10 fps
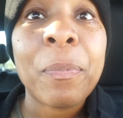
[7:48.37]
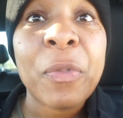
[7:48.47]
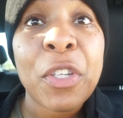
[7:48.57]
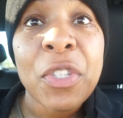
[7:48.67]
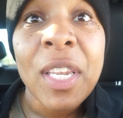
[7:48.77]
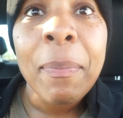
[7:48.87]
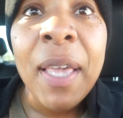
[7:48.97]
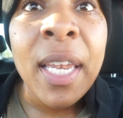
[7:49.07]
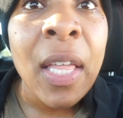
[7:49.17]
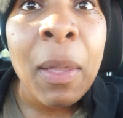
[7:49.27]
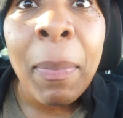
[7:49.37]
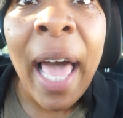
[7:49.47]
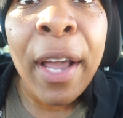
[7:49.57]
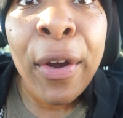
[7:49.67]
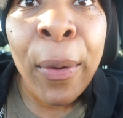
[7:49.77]
there's gonna be another
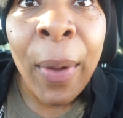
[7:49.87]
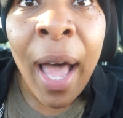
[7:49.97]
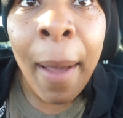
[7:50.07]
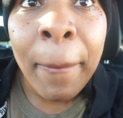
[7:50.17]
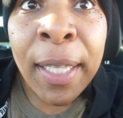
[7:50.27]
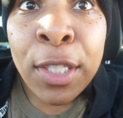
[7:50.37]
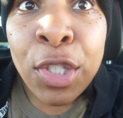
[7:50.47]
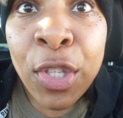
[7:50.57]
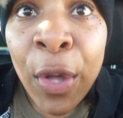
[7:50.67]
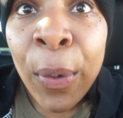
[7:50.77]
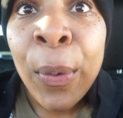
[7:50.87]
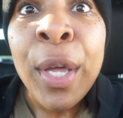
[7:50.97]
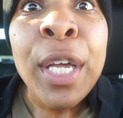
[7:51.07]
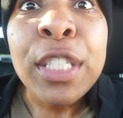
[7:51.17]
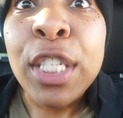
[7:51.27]
black girl coming, so
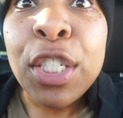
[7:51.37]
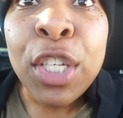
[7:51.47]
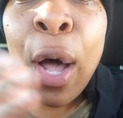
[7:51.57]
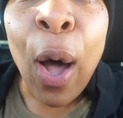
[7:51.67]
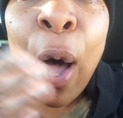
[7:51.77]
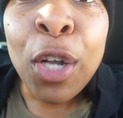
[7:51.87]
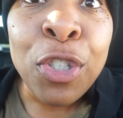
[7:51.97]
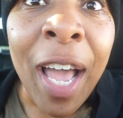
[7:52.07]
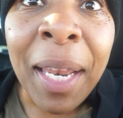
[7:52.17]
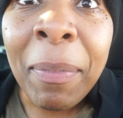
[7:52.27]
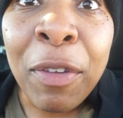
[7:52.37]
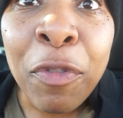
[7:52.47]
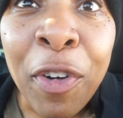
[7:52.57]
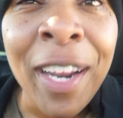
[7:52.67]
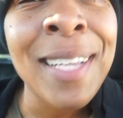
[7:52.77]
just y'all all try to be
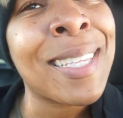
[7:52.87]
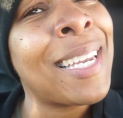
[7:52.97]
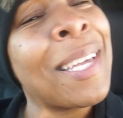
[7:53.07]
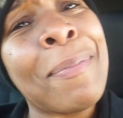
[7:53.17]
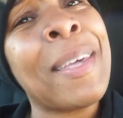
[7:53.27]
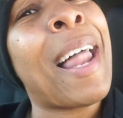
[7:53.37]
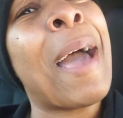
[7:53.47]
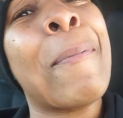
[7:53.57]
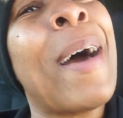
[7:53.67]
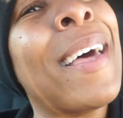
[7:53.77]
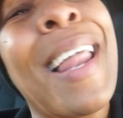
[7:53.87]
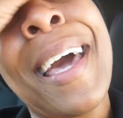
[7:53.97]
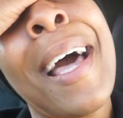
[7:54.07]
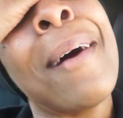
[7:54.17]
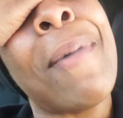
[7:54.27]
friends. And it'll be like, what? Like,
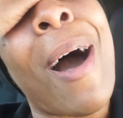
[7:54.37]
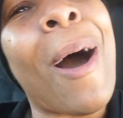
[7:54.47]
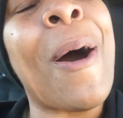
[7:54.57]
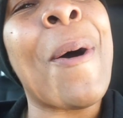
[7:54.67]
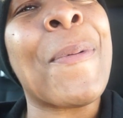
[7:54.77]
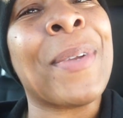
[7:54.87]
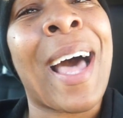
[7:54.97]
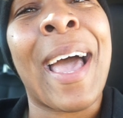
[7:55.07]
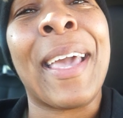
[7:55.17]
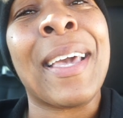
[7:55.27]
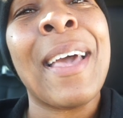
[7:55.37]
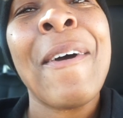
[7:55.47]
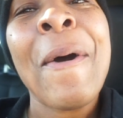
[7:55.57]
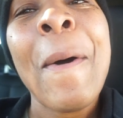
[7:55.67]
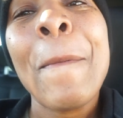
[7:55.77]
come on. Like,
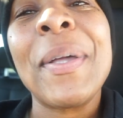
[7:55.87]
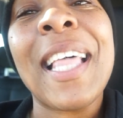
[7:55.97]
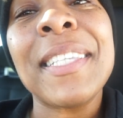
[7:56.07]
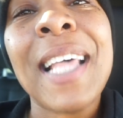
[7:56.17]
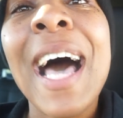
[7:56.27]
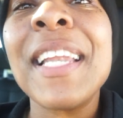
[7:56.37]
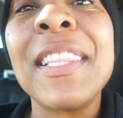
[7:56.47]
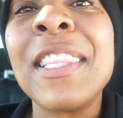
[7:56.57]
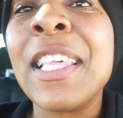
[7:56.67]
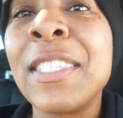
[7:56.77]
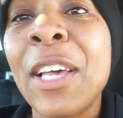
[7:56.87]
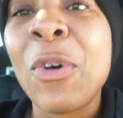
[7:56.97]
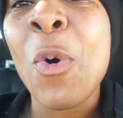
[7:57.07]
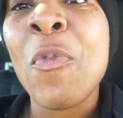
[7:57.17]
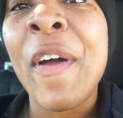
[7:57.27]
but that's kind of the things that
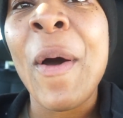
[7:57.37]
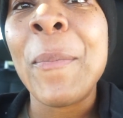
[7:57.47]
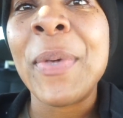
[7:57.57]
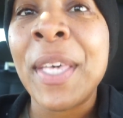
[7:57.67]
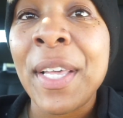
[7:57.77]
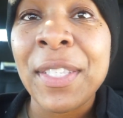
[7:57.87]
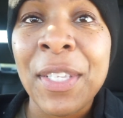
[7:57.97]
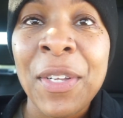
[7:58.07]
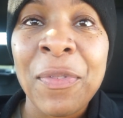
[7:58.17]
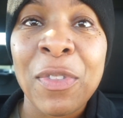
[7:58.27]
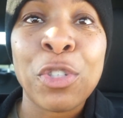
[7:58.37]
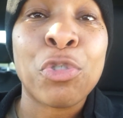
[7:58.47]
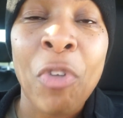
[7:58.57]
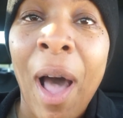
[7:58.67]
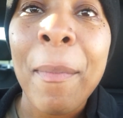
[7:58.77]
go around because of the
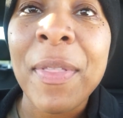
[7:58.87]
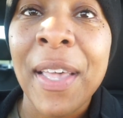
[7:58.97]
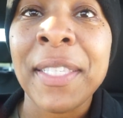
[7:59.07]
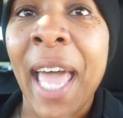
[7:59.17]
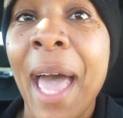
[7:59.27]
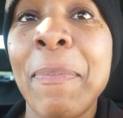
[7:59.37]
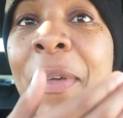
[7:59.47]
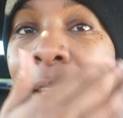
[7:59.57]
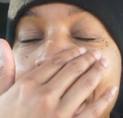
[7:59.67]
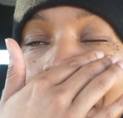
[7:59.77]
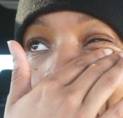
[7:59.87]
drama that's happened in the